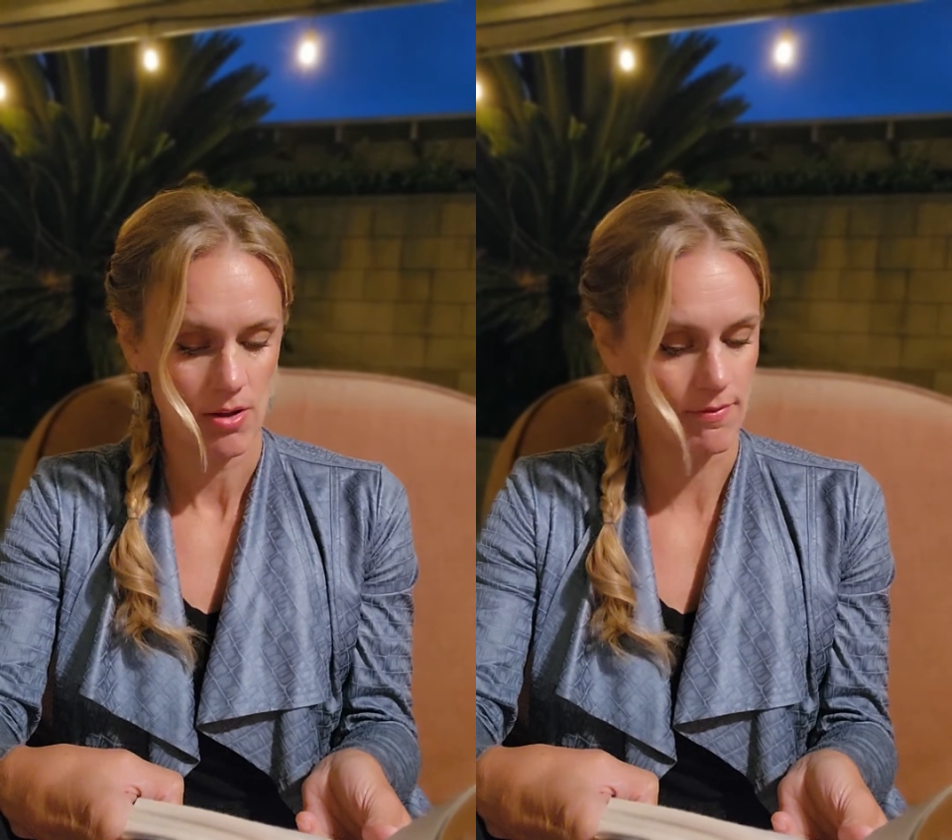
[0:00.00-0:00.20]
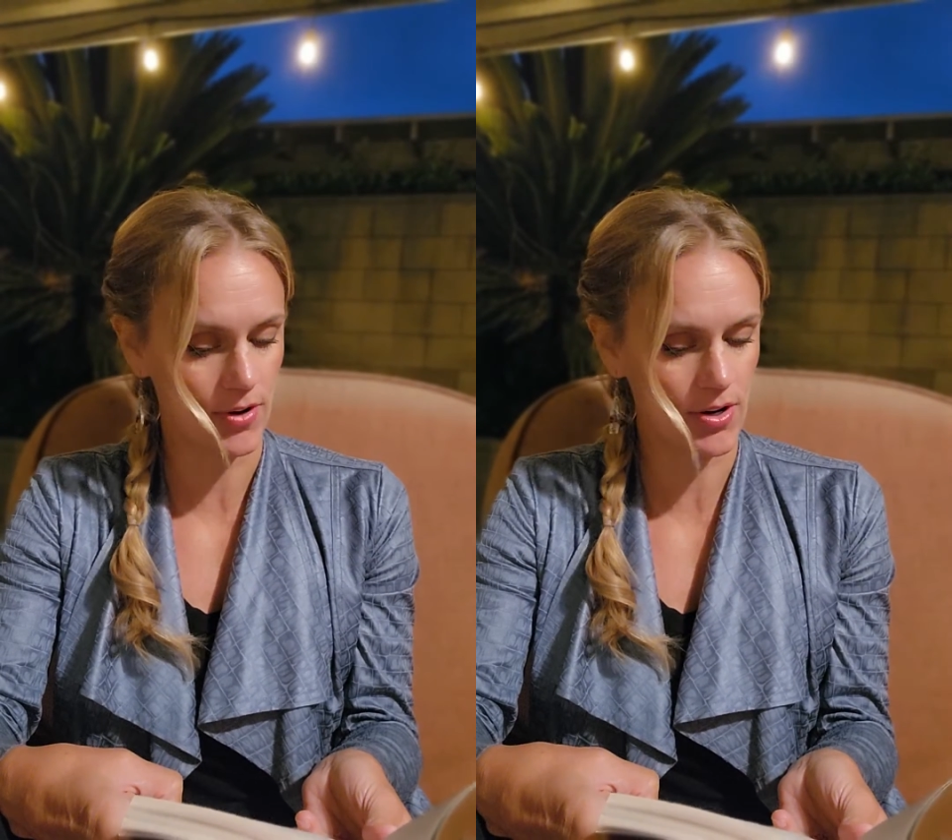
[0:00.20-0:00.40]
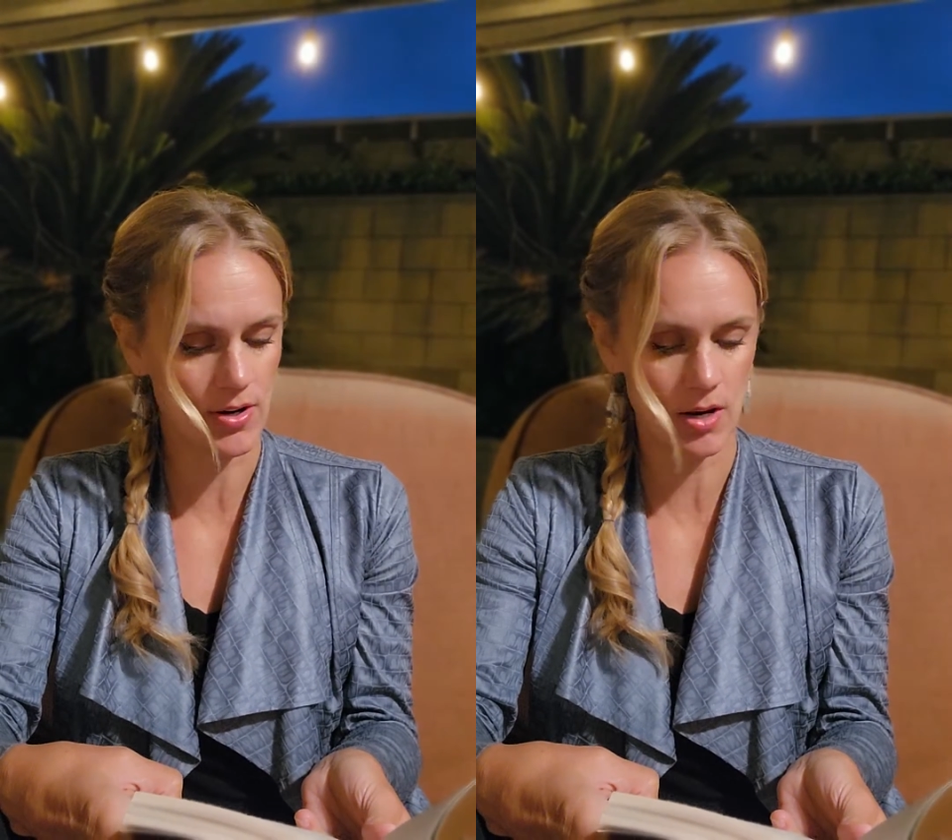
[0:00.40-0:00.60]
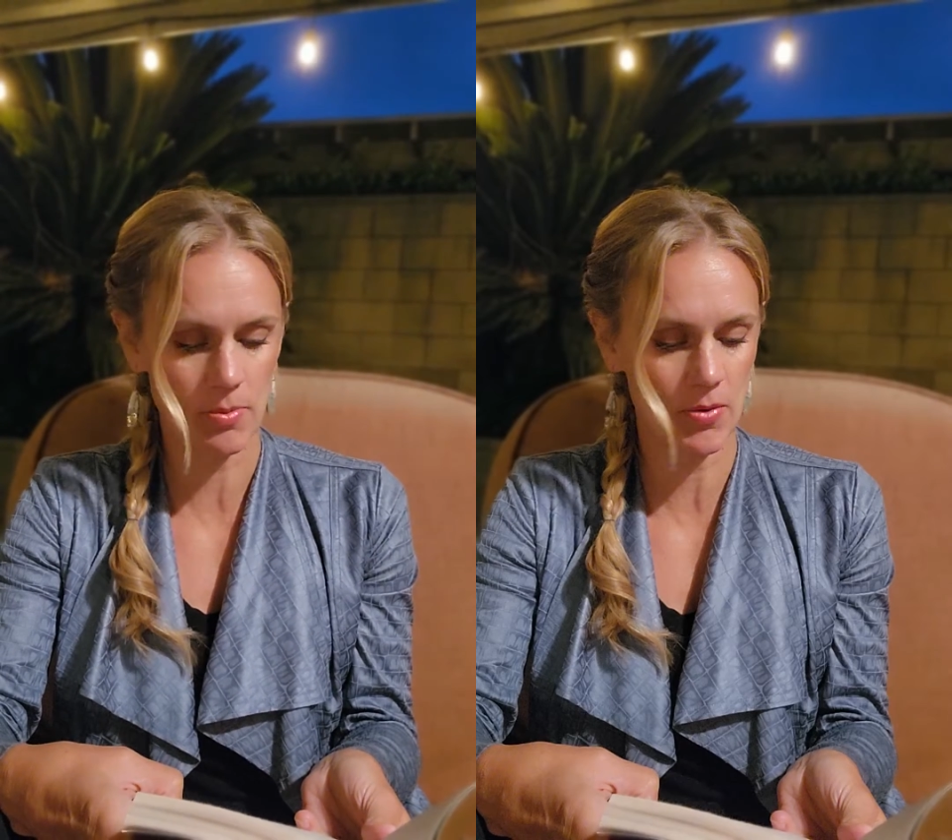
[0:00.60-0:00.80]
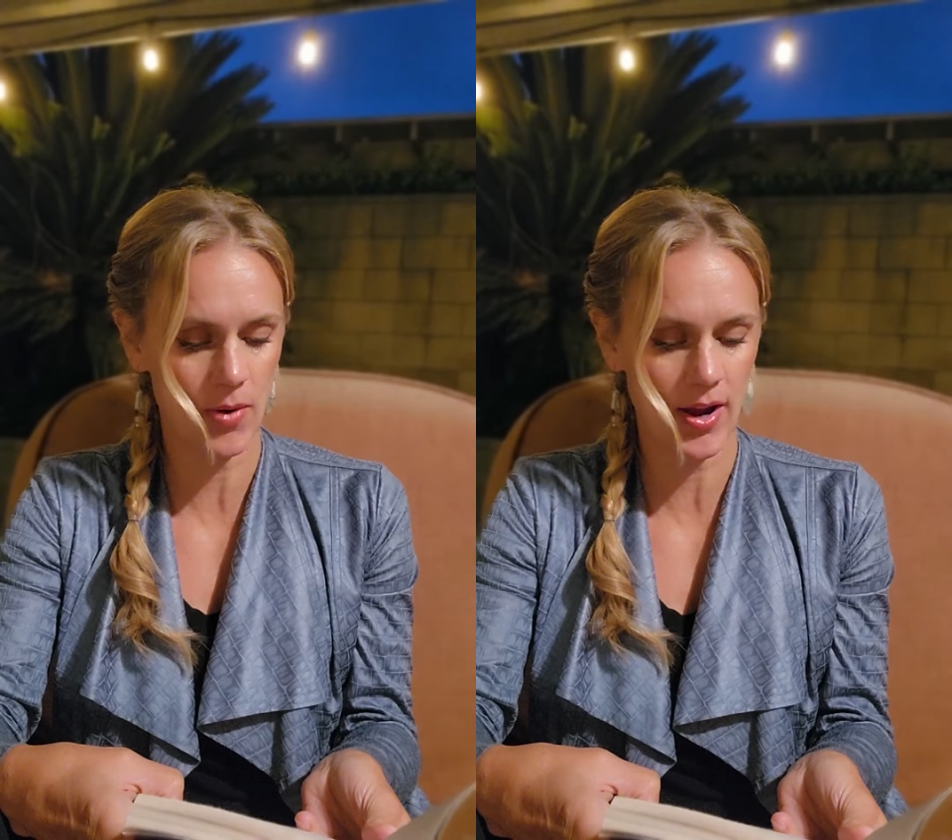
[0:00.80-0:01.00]
Vern had
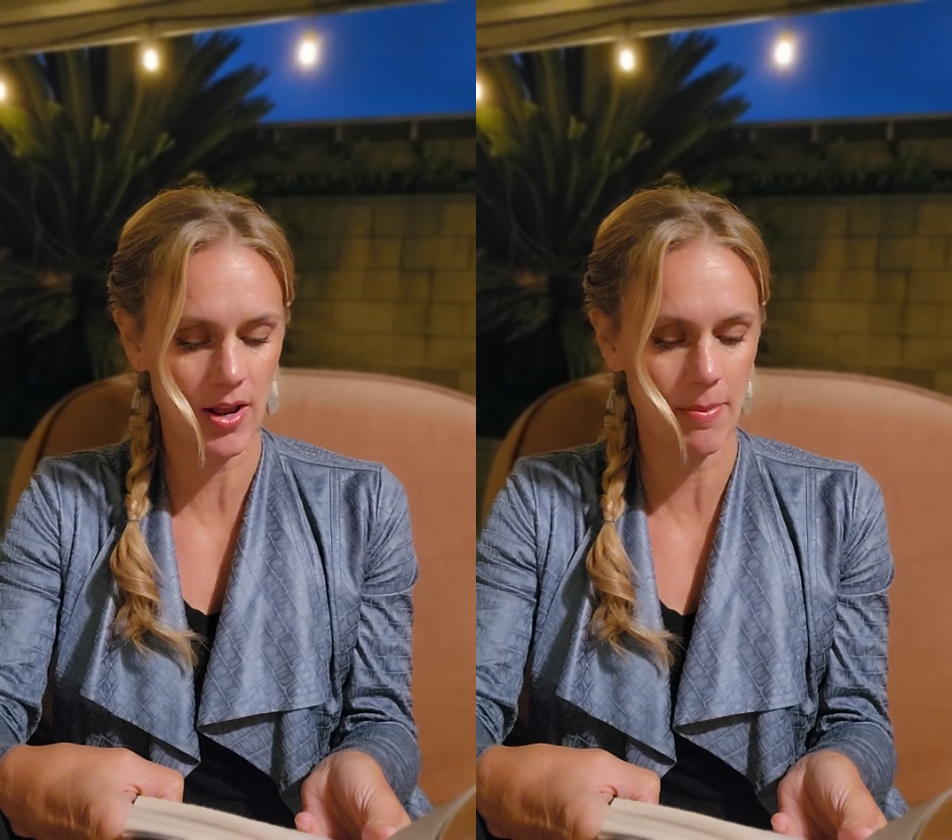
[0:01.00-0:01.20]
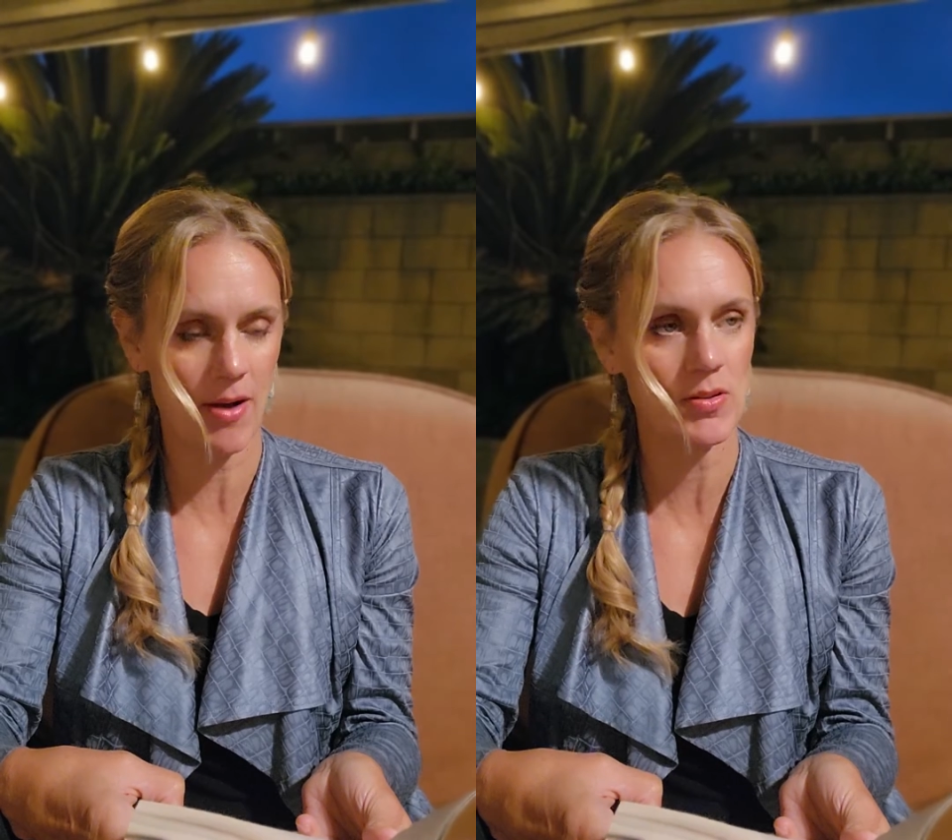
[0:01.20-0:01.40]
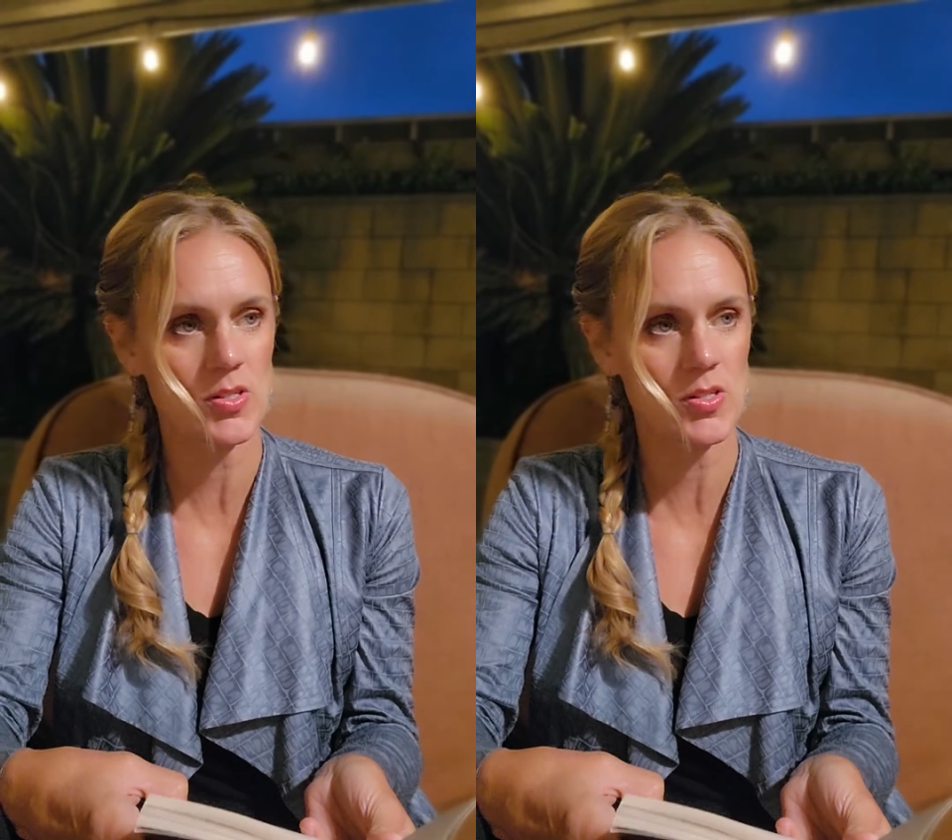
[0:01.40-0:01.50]
been right about